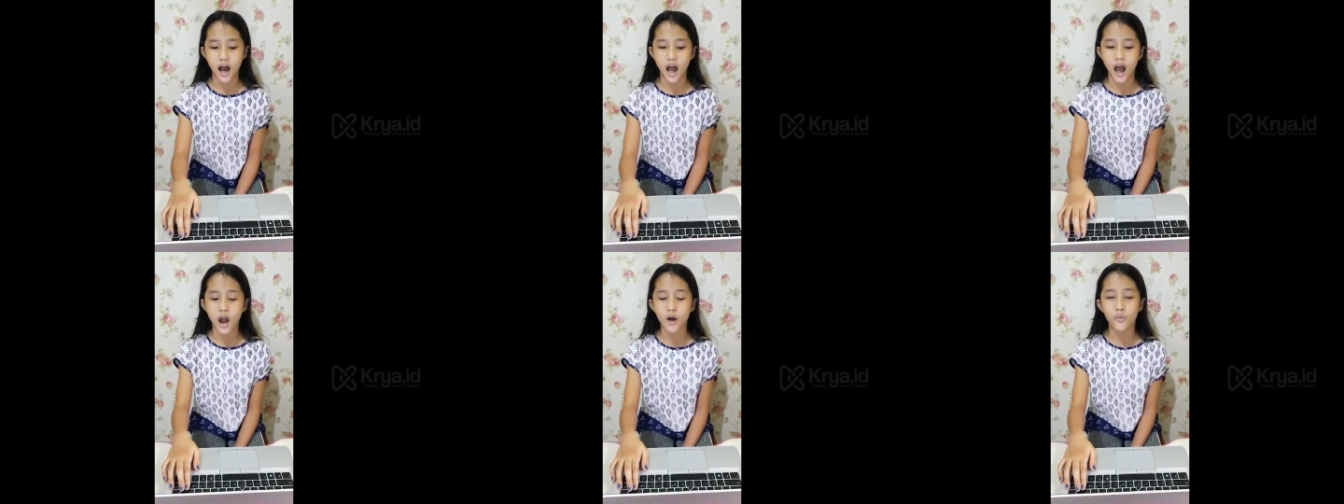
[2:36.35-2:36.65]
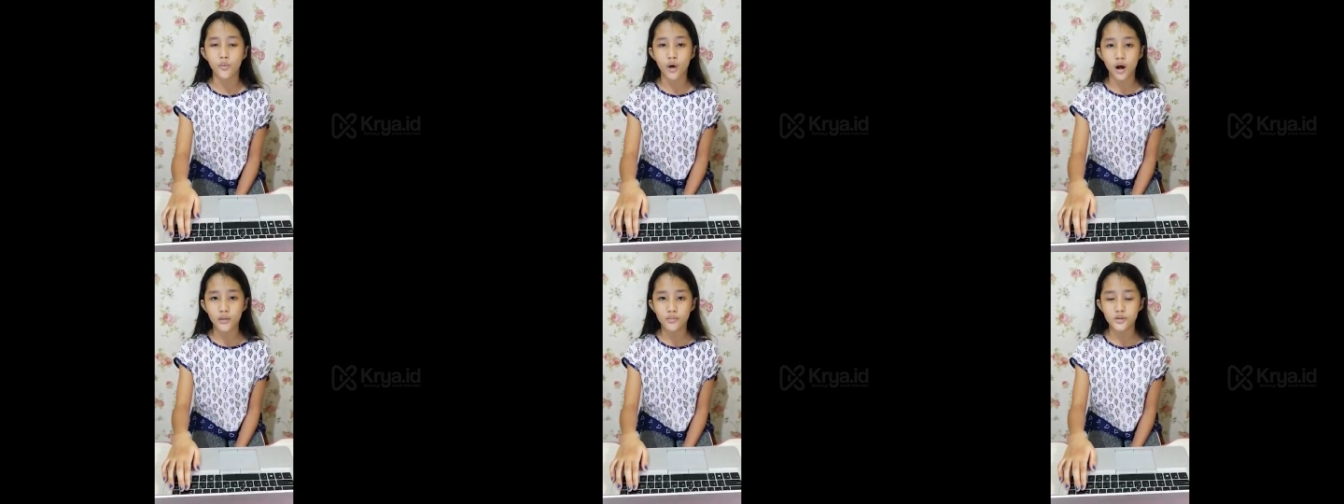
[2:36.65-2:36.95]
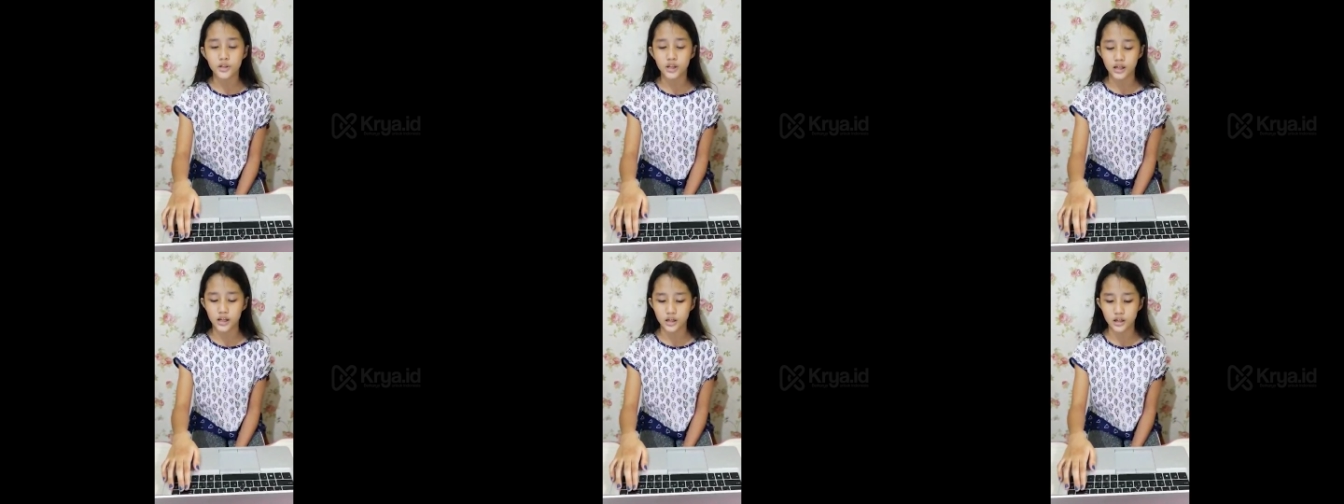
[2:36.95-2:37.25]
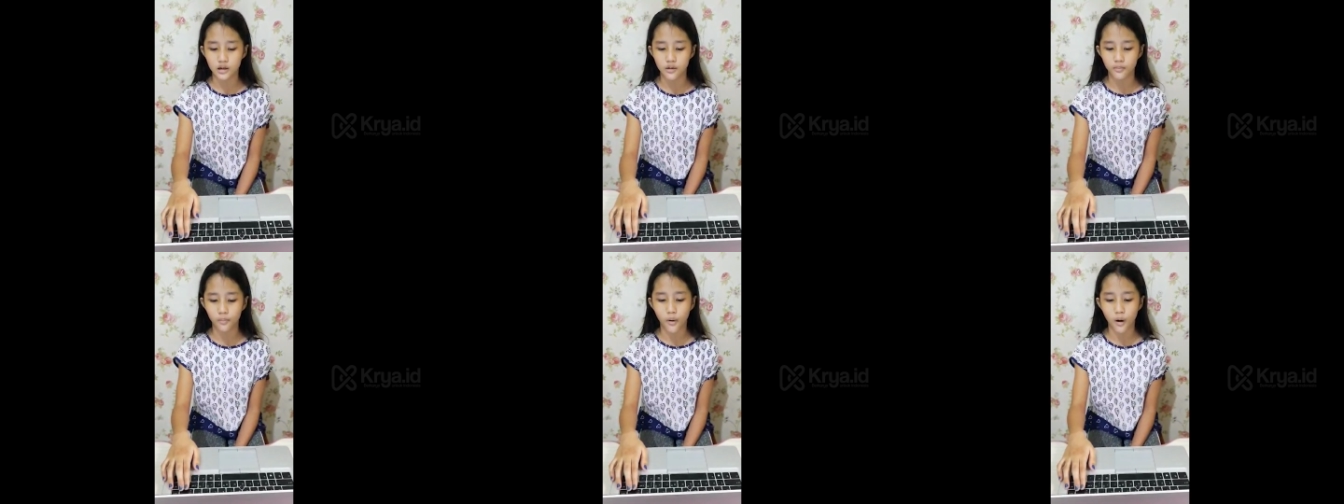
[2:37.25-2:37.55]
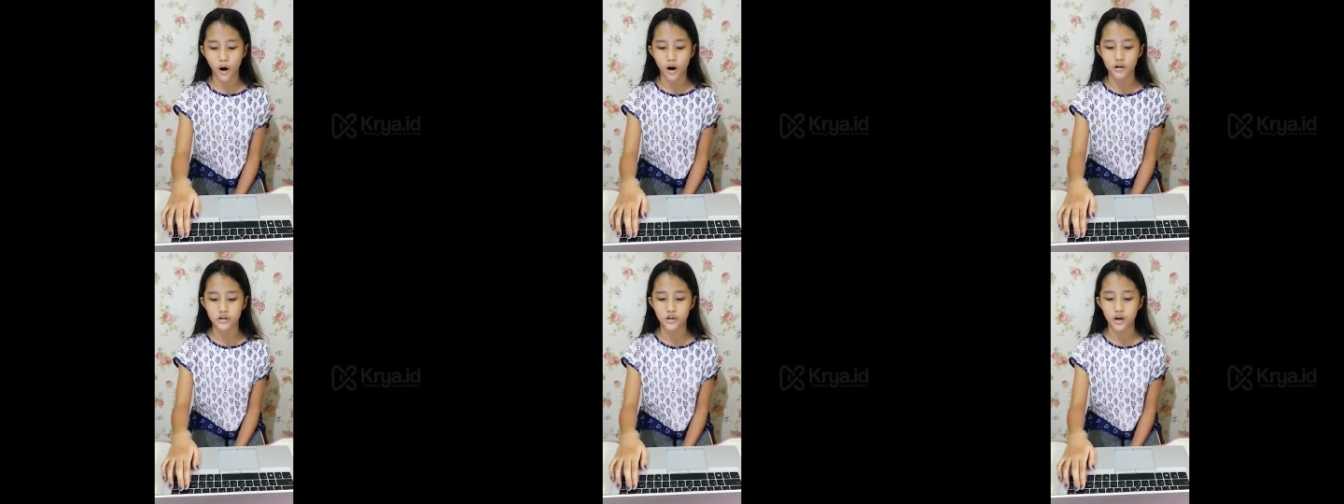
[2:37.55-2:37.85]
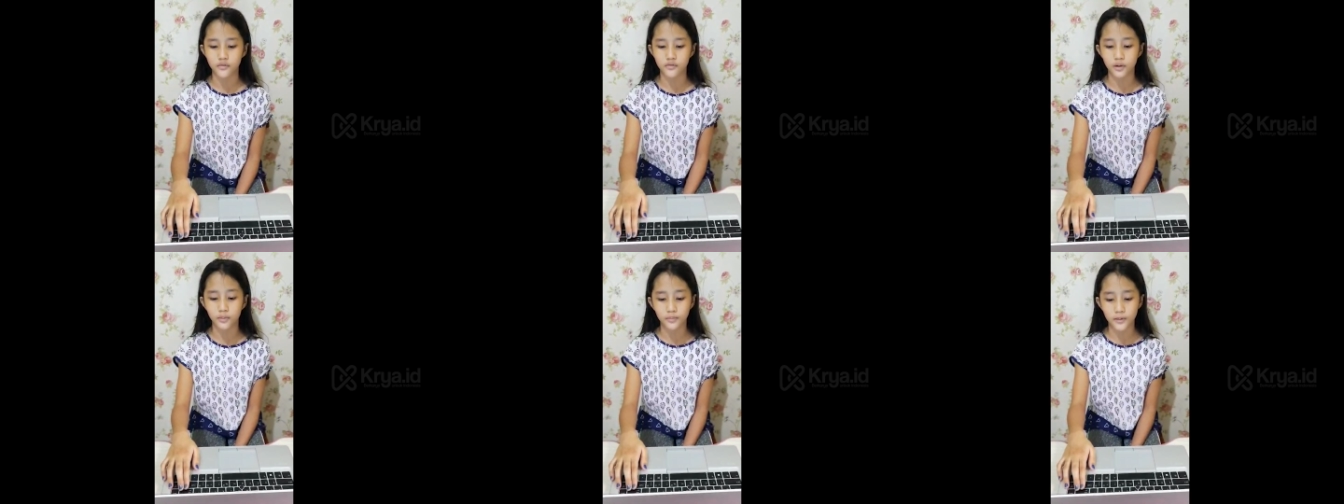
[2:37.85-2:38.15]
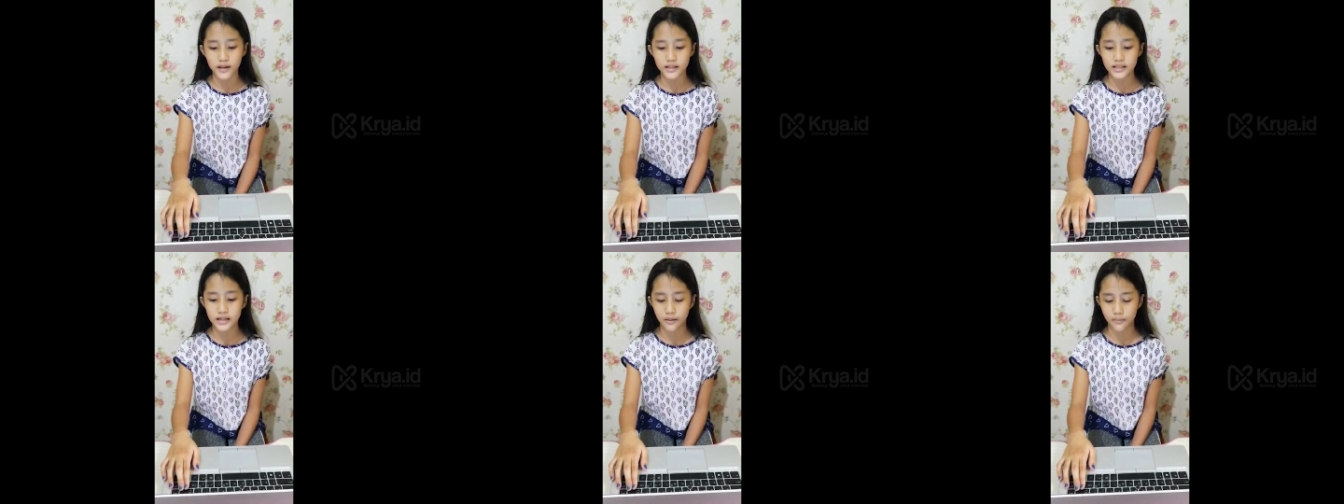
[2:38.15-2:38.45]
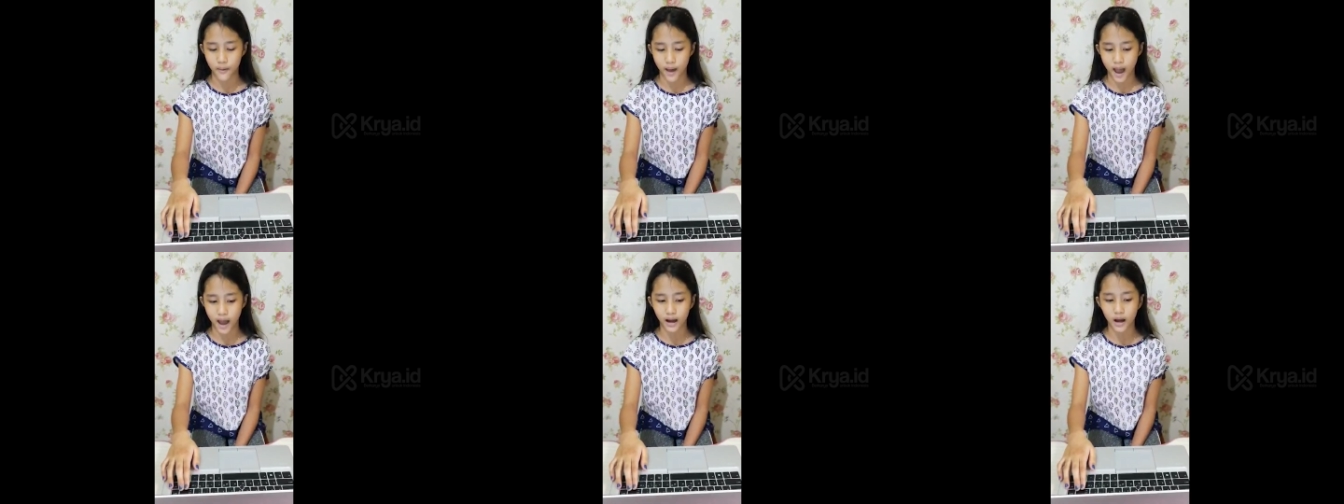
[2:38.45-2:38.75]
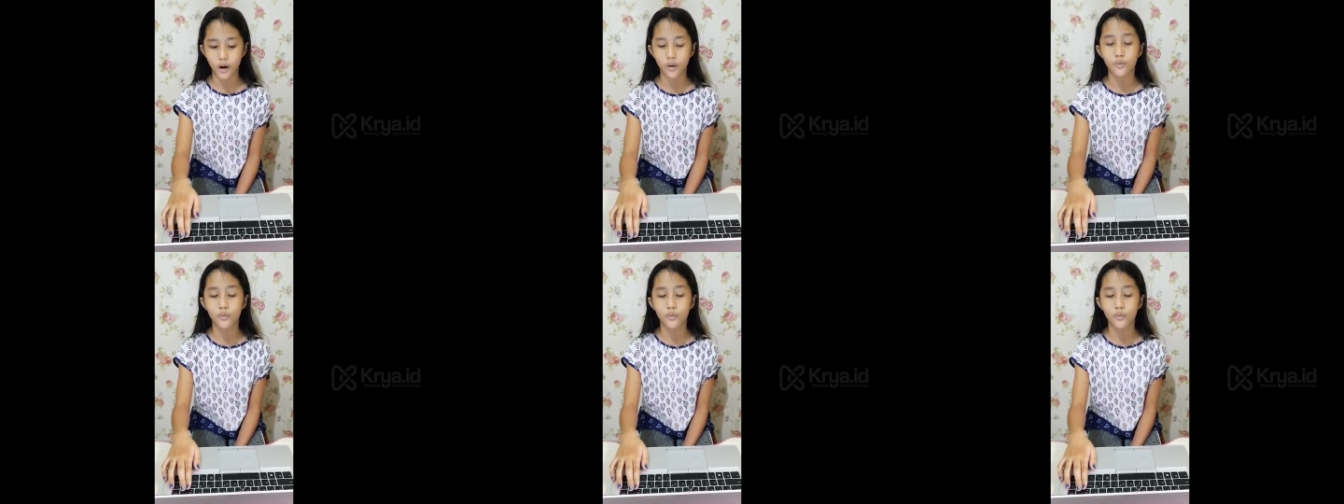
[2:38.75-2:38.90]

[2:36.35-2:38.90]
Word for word: I rubbed the inner part of the plastic bag